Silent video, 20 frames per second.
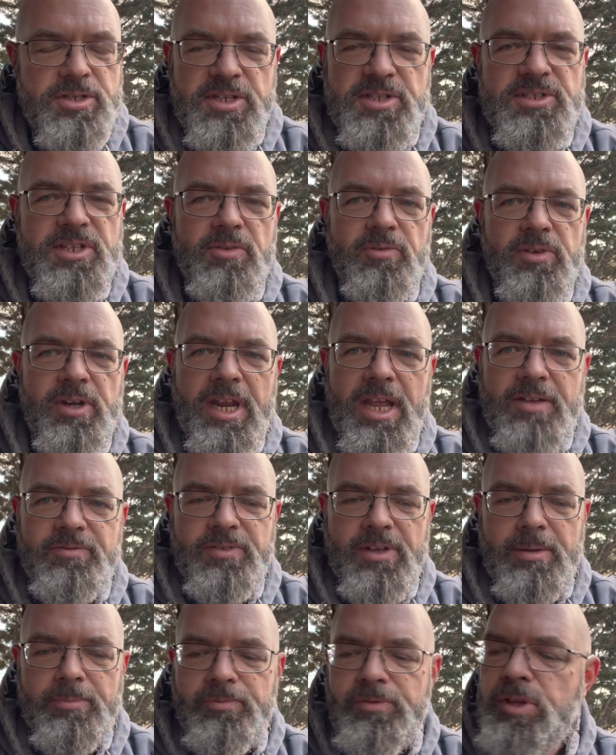a 7.5
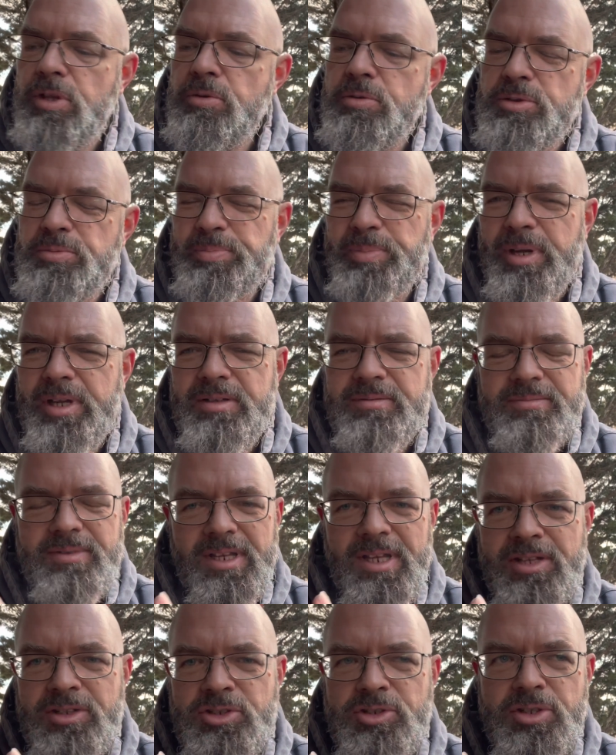amp fuse, but
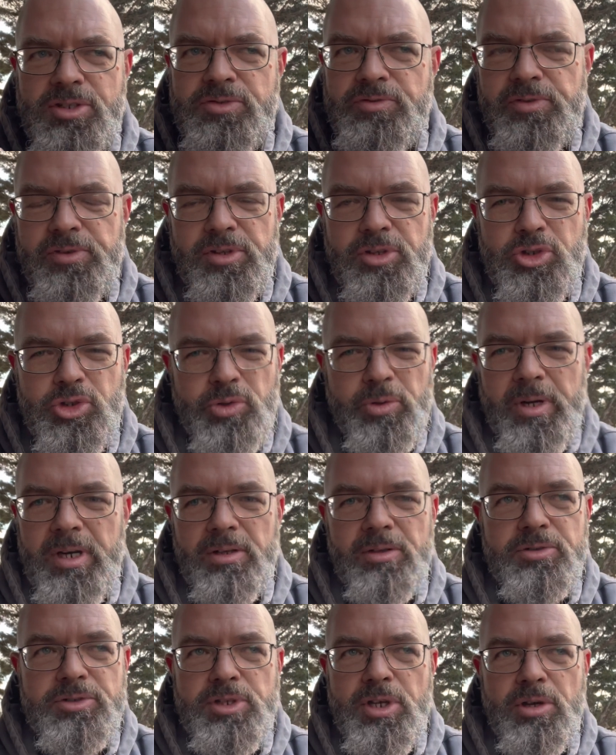it's just for the
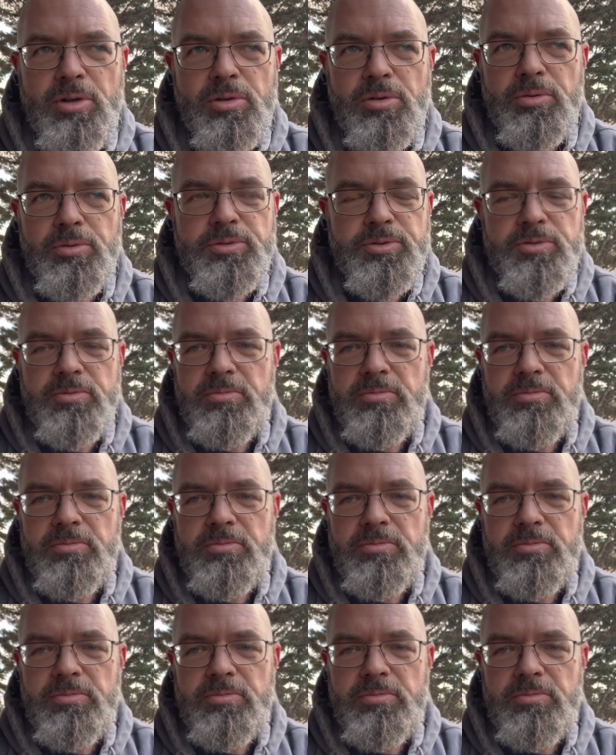trailer tow